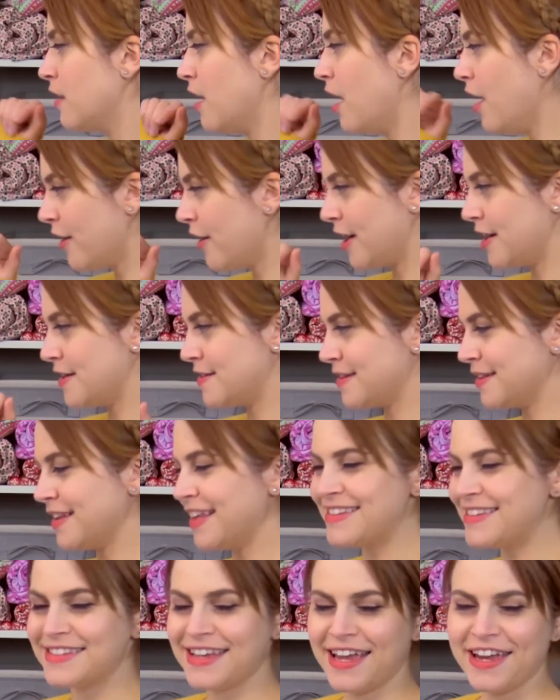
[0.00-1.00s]
Alrighty, so
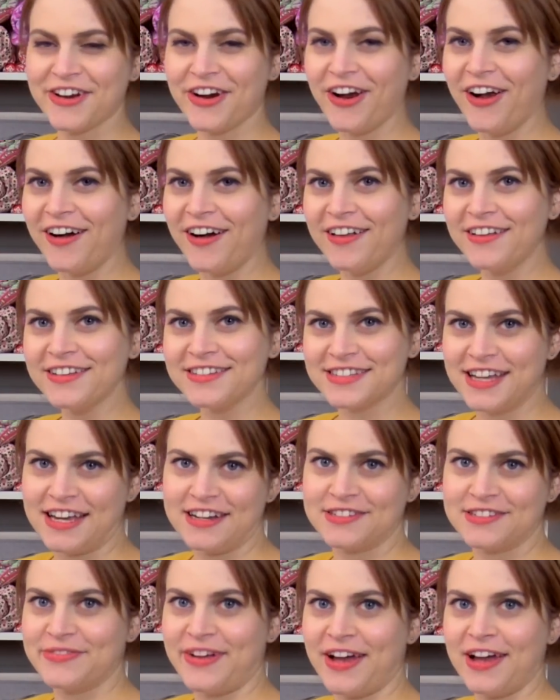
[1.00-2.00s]
let's say you're all
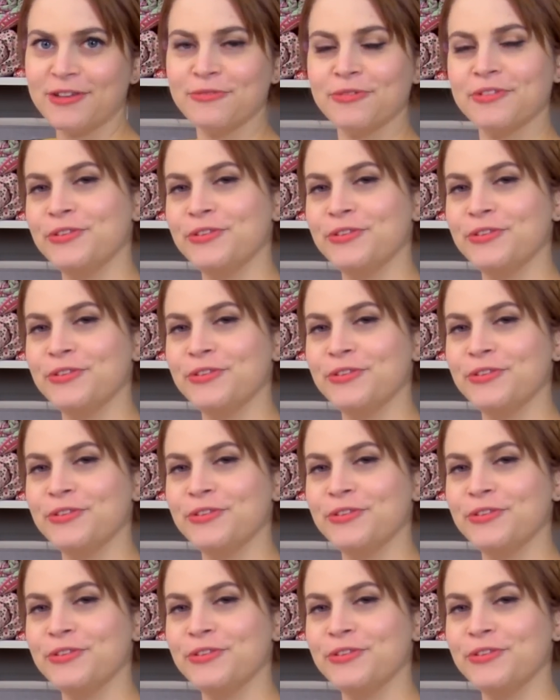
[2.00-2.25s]
satisfied